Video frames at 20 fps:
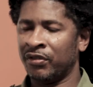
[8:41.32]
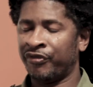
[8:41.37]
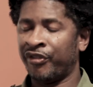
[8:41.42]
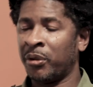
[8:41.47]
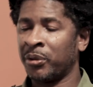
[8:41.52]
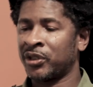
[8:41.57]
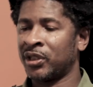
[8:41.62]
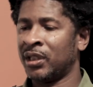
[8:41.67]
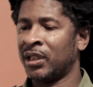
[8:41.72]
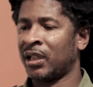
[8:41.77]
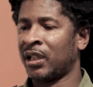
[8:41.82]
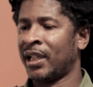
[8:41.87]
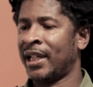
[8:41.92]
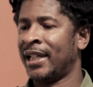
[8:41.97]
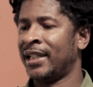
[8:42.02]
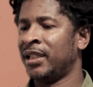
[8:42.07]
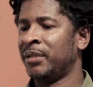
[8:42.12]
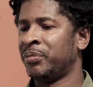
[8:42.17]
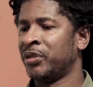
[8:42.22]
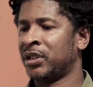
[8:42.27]
folks in
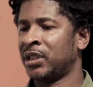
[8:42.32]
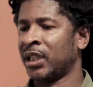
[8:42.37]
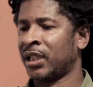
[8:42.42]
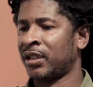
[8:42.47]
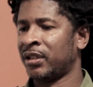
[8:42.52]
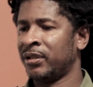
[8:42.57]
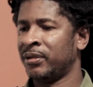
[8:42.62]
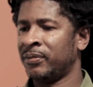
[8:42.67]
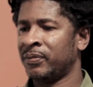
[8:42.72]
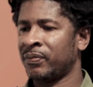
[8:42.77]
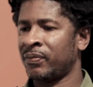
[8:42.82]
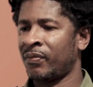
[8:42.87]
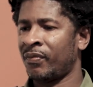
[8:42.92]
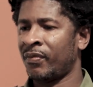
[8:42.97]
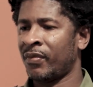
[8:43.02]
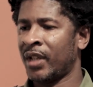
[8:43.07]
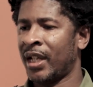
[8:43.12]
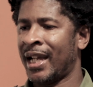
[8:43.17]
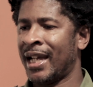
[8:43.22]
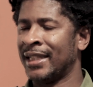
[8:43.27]
Atlanta in particular
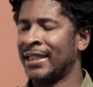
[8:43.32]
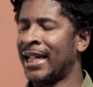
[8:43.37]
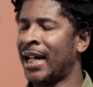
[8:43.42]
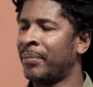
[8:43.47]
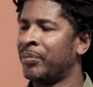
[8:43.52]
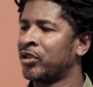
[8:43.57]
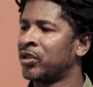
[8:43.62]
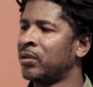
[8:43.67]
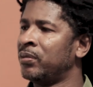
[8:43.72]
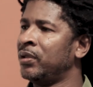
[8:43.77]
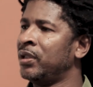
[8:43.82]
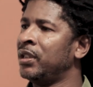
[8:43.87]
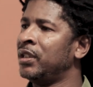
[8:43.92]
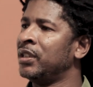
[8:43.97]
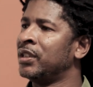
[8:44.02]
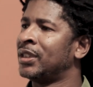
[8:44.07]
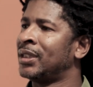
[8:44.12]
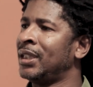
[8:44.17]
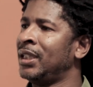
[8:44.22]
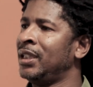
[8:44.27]
had the opportunity
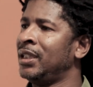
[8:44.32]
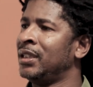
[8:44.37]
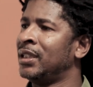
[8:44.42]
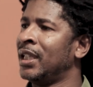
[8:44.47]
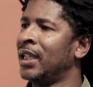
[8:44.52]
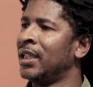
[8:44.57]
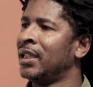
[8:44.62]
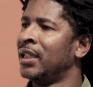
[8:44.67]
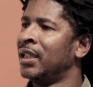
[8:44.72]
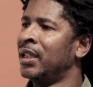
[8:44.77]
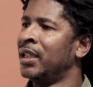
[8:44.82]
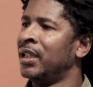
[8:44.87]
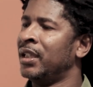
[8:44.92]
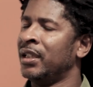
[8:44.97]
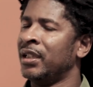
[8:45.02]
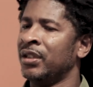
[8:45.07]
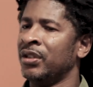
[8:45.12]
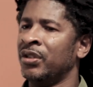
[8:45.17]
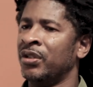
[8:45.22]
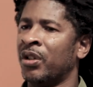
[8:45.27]
to see that,
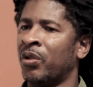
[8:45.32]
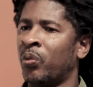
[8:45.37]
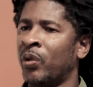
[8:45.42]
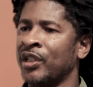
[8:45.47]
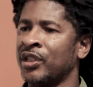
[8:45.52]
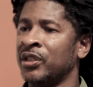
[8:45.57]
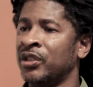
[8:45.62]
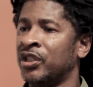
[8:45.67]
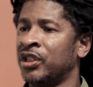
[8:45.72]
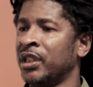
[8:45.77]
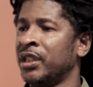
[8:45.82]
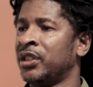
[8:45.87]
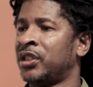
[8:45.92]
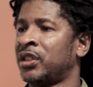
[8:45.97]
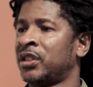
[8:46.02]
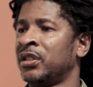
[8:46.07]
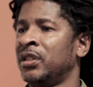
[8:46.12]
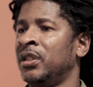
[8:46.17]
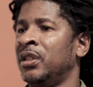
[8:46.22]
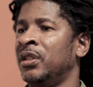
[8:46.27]
you know, it wasn't
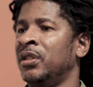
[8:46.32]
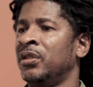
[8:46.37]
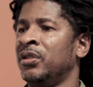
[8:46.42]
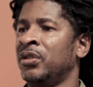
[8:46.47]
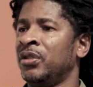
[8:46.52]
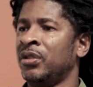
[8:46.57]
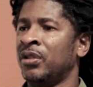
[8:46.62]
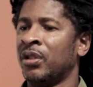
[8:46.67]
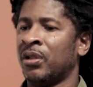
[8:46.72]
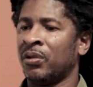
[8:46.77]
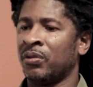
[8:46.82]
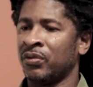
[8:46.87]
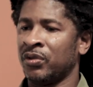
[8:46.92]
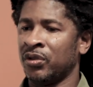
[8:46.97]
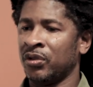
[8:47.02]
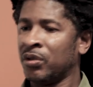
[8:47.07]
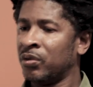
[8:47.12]
just, you know,